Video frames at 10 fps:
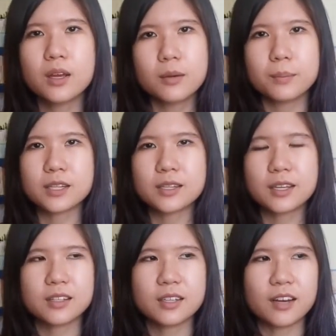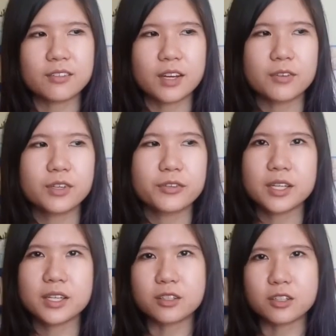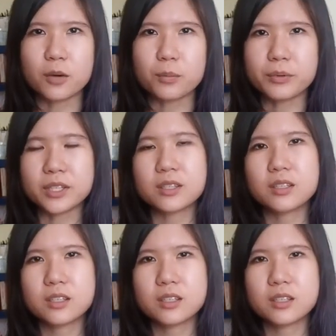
but then I've never really incorporated